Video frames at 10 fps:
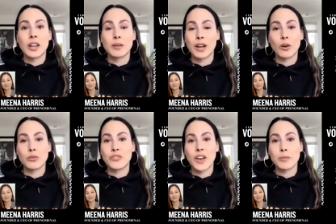in my
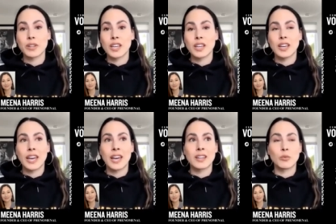own family
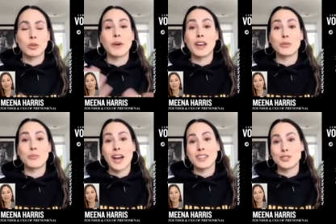and with my, with
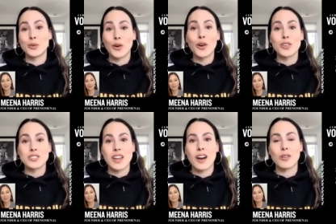my two
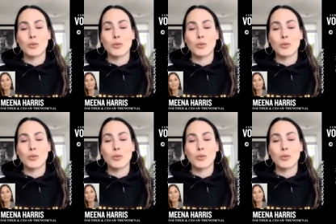girls now.